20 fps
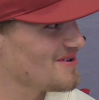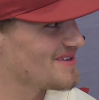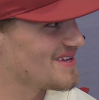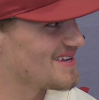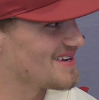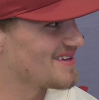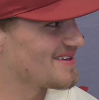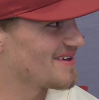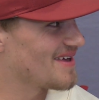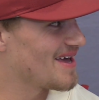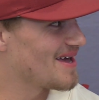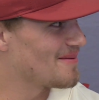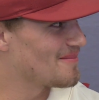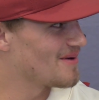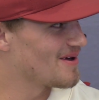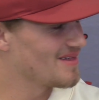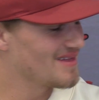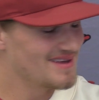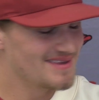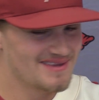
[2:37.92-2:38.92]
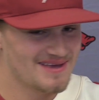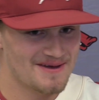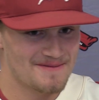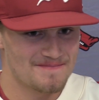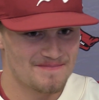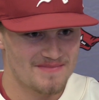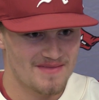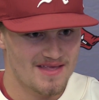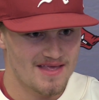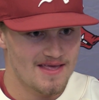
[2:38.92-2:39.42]
at the end of the game. I like that.
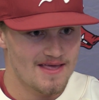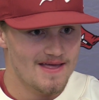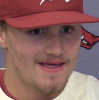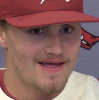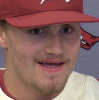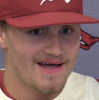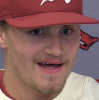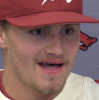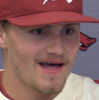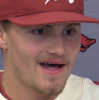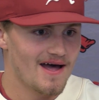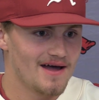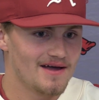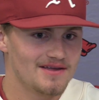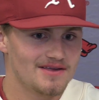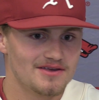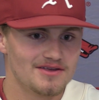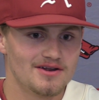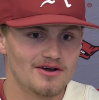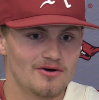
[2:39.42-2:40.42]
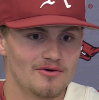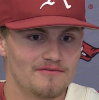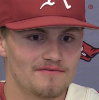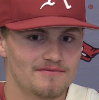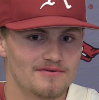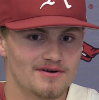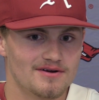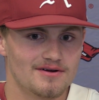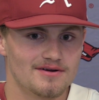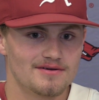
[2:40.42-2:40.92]
You know,
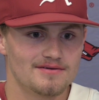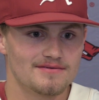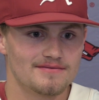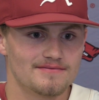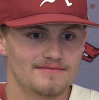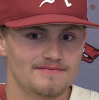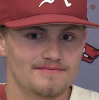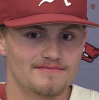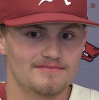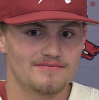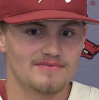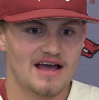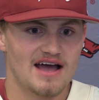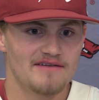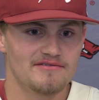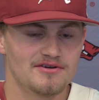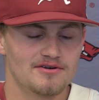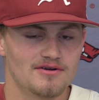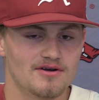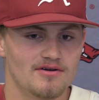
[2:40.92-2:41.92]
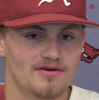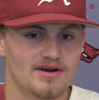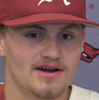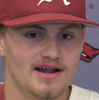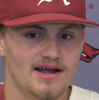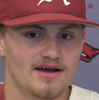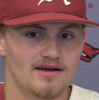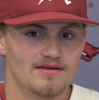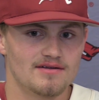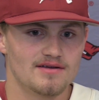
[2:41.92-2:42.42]
for having Cronin
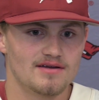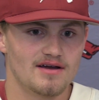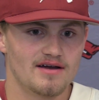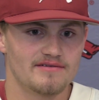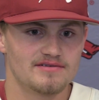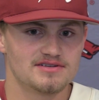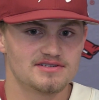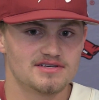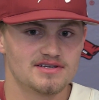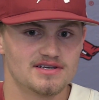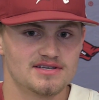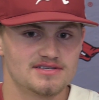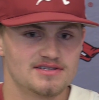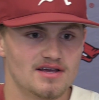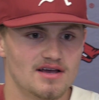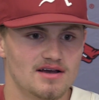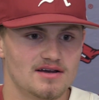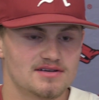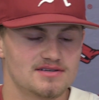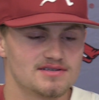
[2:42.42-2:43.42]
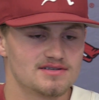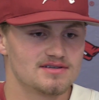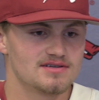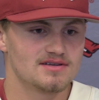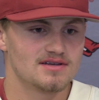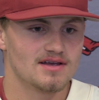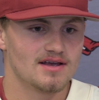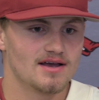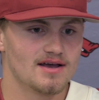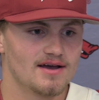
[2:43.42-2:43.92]
out, obviously sucks.
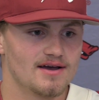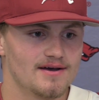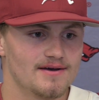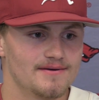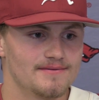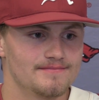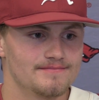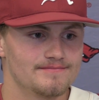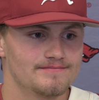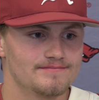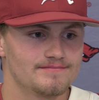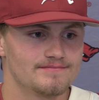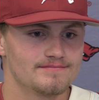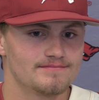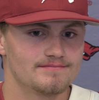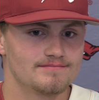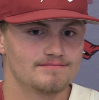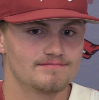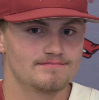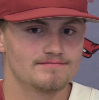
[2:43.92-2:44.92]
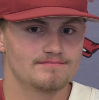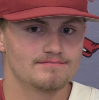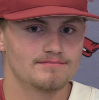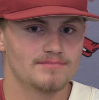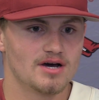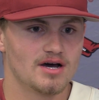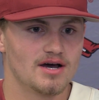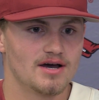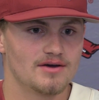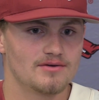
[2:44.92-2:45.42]

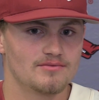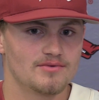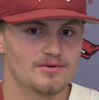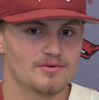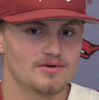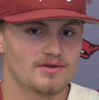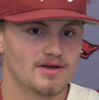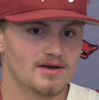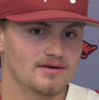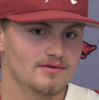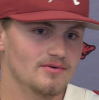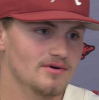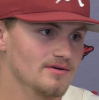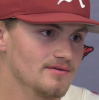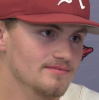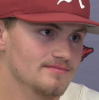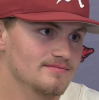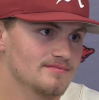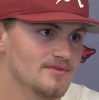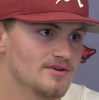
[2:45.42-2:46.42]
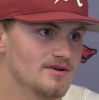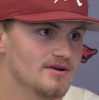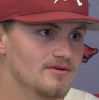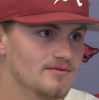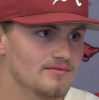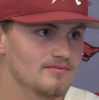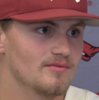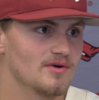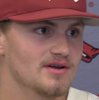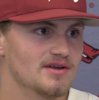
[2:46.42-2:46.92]
But we were like, well, you
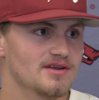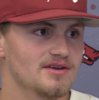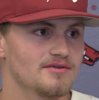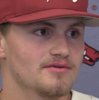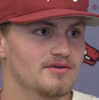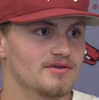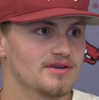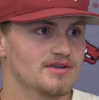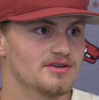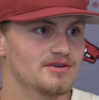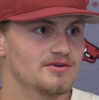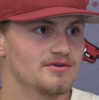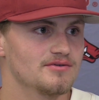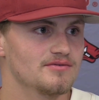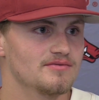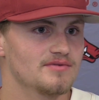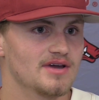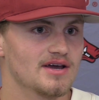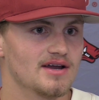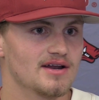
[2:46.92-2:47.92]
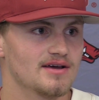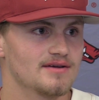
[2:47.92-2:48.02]
know, what can you really do? You